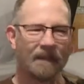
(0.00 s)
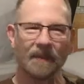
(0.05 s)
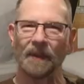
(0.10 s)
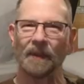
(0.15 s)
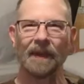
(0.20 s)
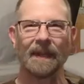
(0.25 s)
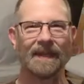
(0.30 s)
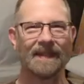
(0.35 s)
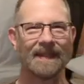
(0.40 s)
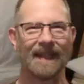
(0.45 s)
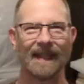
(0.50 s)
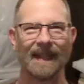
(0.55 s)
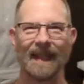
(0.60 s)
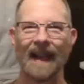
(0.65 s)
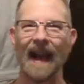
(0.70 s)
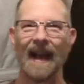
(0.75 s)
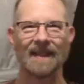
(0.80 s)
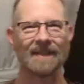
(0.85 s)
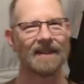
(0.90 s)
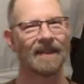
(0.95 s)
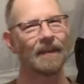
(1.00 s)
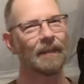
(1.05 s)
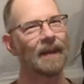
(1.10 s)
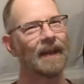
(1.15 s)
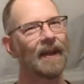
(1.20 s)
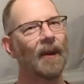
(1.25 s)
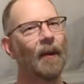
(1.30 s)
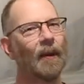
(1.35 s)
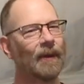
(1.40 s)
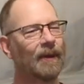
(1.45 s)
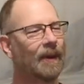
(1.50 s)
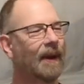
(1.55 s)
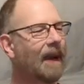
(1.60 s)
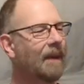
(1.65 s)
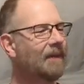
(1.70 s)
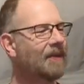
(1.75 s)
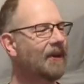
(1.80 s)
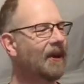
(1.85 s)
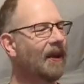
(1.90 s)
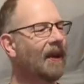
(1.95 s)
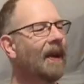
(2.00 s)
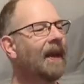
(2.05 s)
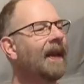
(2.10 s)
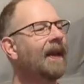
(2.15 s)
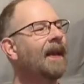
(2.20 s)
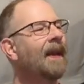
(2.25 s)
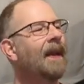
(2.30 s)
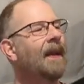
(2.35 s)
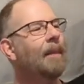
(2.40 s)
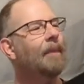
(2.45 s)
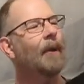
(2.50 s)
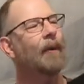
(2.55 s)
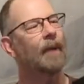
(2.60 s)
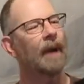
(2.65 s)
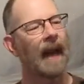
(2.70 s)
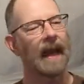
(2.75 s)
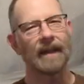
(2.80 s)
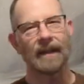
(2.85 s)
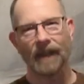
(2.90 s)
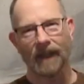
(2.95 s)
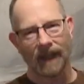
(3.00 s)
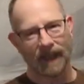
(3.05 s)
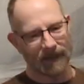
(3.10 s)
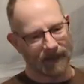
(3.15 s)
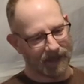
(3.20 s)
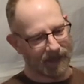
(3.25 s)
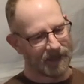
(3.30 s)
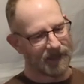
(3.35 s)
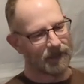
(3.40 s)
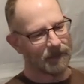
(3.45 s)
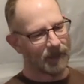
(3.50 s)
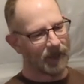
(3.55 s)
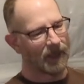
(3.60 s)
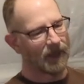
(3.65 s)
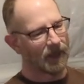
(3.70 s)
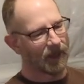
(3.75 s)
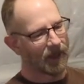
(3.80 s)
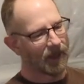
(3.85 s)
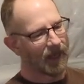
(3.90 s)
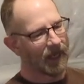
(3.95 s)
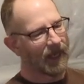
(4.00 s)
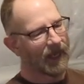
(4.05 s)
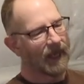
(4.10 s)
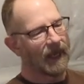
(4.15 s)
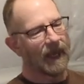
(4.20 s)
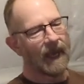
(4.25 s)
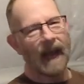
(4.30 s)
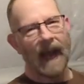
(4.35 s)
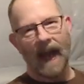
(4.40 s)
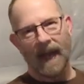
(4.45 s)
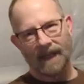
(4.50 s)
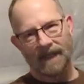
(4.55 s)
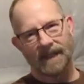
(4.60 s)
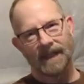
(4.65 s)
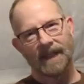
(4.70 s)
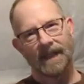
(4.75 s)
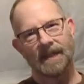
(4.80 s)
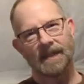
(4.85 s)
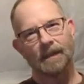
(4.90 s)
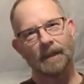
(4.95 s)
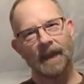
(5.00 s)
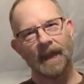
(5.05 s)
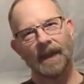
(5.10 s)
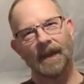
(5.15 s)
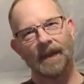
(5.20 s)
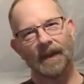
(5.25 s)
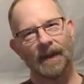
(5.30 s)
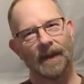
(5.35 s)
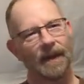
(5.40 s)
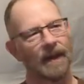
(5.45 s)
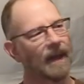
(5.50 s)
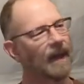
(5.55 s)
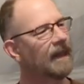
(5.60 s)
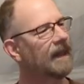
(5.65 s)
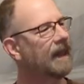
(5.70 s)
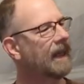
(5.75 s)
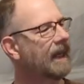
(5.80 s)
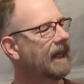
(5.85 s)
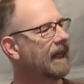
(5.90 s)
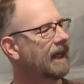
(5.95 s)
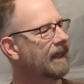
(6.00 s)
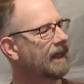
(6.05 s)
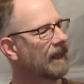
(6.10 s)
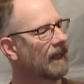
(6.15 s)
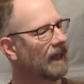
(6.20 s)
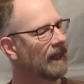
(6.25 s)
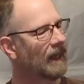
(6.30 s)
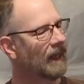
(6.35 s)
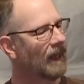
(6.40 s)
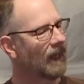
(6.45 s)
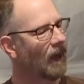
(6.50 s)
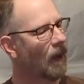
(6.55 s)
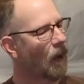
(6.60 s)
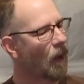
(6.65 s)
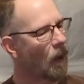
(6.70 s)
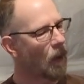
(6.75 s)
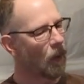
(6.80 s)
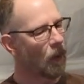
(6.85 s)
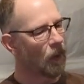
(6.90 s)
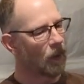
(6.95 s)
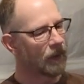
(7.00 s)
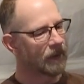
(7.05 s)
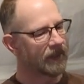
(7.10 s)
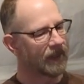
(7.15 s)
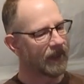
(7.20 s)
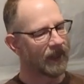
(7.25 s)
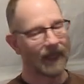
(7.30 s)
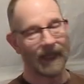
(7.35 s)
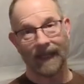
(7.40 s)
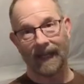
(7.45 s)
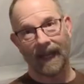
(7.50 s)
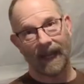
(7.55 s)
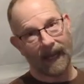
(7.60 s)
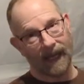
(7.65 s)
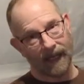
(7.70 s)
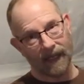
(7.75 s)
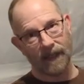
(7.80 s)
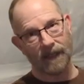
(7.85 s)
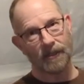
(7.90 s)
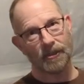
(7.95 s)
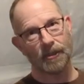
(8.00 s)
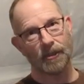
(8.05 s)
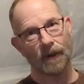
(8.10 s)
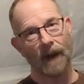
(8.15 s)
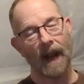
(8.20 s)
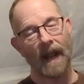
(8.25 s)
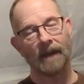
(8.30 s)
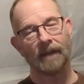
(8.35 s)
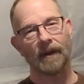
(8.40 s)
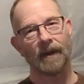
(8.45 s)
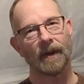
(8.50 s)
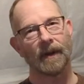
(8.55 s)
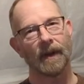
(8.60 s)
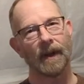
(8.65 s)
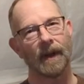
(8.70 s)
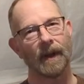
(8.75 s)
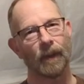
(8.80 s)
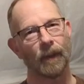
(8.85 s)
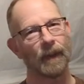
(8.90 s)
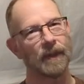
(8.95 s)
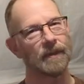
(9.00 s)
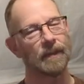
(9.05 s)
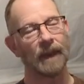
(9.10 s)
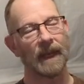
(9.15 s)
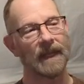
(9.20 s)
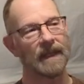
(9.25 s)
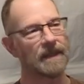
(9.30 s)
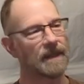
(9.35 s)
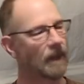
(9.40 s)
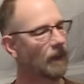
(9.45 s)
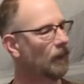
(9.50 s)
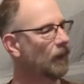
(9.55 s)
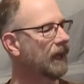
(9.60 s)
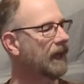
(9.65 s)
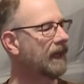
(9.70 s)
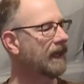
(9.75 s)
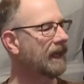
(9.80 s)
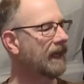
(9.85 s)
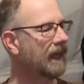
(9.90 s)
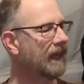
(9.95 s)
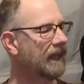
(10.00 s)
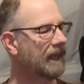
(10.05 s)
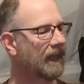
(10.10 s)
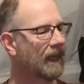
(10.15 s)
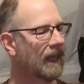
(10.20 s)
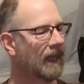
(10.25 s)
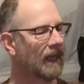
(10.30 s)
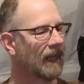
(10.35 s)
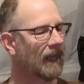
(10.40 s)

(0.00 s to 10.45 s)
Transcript: Beauty's in the eyes of the beholder, I'm sure. But when I look at this speaker, I see a speaker that can hold an 8-inch driver, which means that we can hit